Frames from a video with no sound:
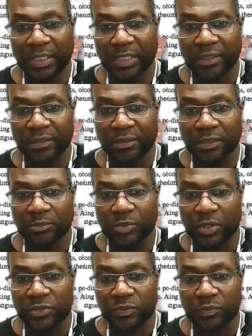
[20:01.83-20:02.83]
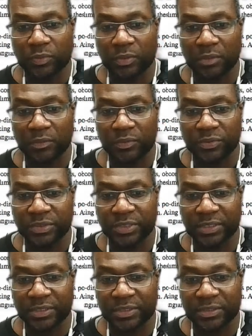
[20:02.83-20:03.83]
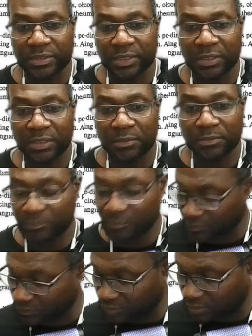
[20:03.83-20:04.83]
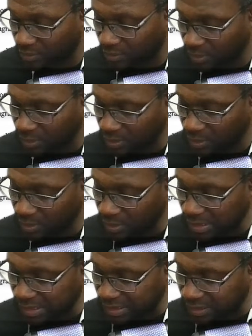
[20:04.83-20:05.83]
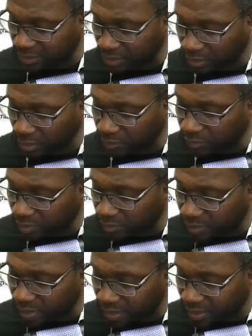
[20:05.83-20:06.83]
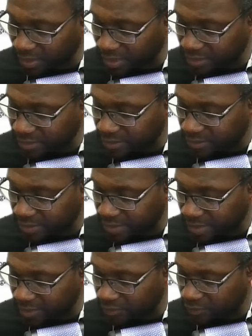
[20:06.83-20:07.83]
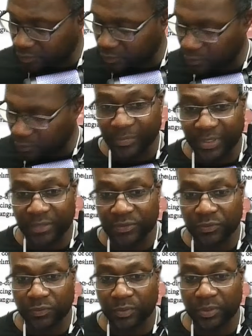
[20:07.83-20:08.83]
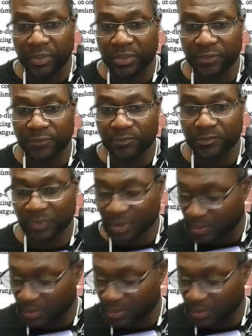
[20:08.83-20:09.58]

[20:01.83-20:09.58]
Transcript: And mr squared will stay the same. Another thing we can recognize is that omega squared